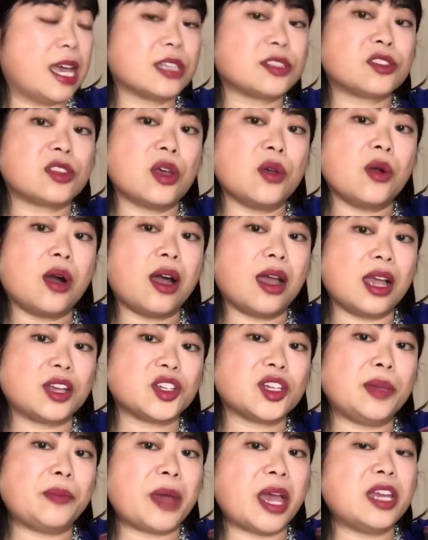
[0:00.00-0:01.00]
so I
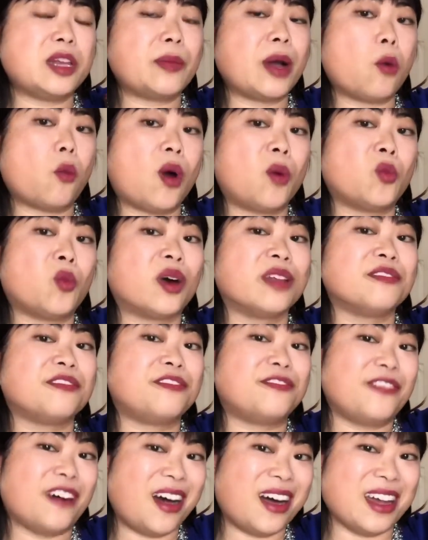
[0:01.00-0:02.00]
actually paid about
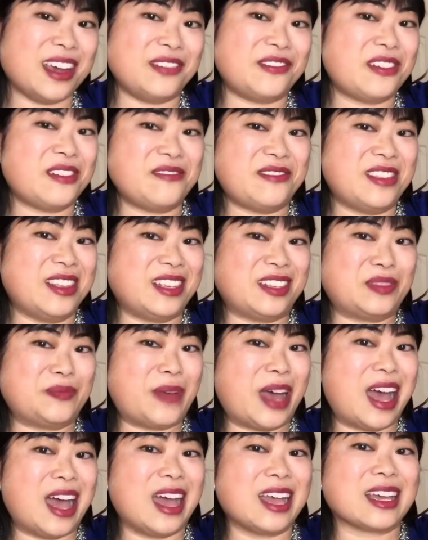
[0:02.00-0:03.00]
115 for this
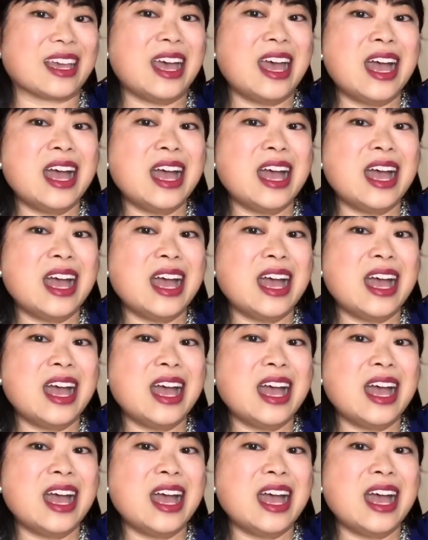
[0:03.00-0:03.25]
bag.